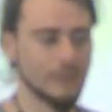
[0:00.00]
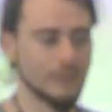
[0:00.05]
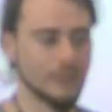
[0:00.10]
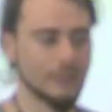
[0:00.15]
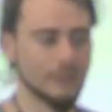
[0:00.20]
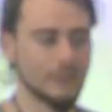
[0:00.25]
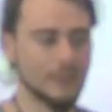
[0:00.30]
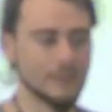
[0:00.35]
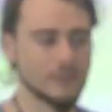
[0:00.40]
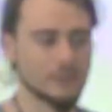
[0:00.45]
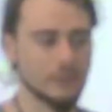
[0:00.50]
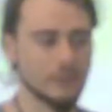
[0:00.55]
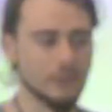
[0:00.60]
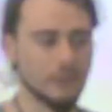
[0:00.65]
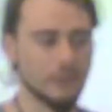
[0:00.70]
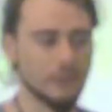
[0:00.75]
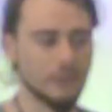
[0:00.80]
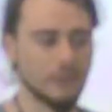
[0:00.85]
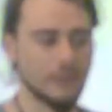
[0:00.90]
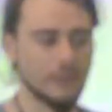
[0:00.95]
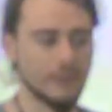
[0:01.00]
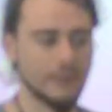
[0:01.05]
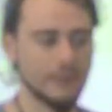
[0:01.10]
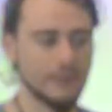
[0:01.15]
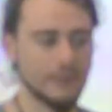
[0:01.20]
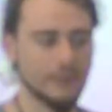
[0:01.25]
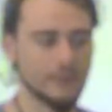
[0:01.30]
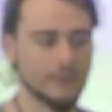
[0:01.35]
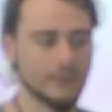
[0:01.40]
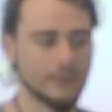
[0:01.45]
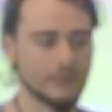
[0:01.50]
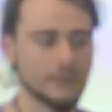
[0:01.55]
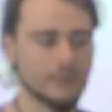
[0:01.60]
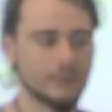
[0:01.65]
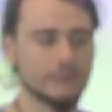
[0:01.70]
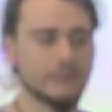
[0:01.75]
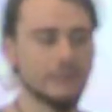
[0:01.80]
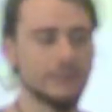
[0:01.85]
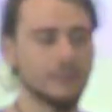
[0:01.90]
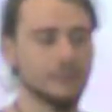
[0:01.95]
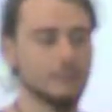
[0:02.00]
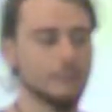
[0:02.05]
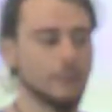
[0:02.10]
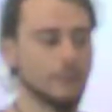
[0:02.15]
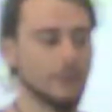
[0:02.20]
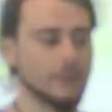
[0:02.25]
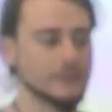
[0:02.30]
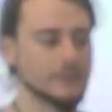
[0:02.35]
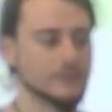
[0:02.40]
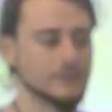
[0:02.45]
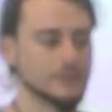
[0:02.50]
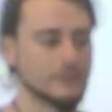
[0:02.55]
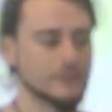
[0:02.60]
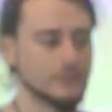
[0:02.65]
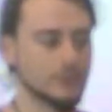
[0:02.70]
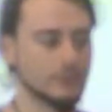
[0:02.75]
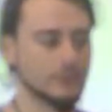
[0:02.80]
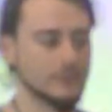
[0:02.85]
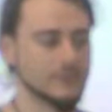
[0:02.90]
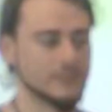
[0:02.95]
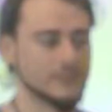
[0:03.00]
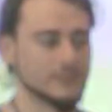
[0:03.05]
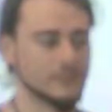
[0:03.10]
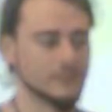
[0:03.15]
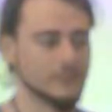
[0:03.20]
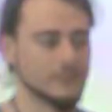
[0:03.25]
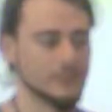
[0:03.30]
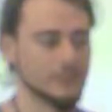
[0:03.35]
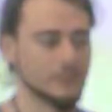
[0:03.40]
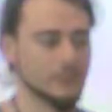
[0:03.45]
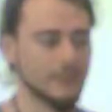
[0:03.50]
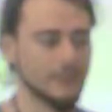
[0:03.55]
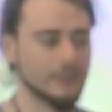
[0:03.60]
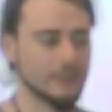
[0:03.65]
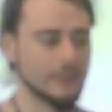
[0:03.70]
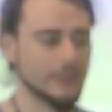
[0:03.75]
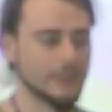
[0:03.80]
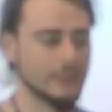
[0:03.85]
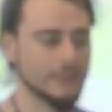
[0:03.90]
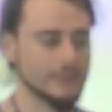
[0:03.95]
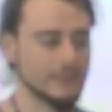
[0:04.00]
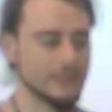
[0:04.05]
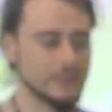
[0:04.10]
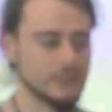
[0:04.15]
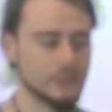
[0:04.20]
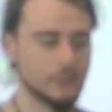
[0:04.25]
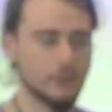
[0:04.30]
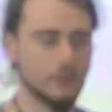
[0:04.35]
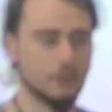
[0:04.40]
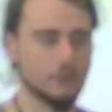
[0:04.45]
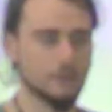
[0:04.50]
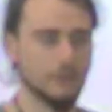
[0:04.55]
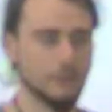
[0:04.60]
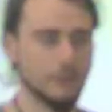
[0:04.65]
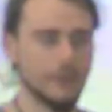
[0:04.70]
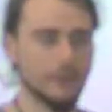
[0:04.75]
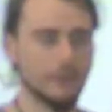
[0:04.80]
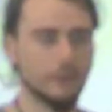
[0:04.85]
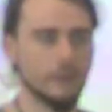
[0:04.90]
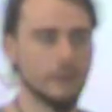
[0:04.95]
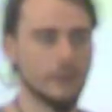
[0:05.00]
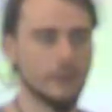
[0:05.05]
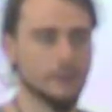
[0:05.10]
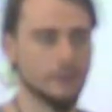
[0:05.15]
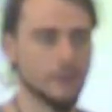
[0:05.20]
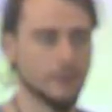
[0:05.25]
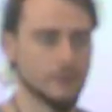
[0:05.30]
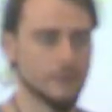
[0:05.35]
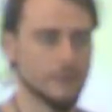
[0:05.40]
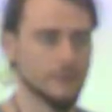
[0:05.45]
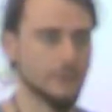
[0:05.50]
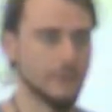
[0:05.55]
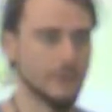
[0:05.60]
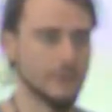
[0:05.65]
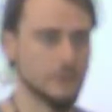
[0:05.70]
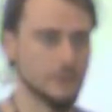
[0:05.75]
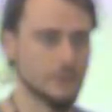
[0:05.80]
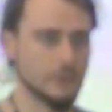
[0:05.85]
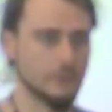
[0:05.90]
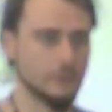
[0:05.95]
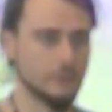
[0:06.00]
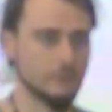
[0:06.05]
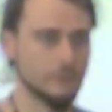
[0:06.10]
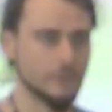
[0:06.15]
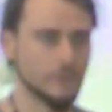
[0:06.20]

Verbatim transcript: it has only 13 points. So this, this red line, this is called polygonal approximation.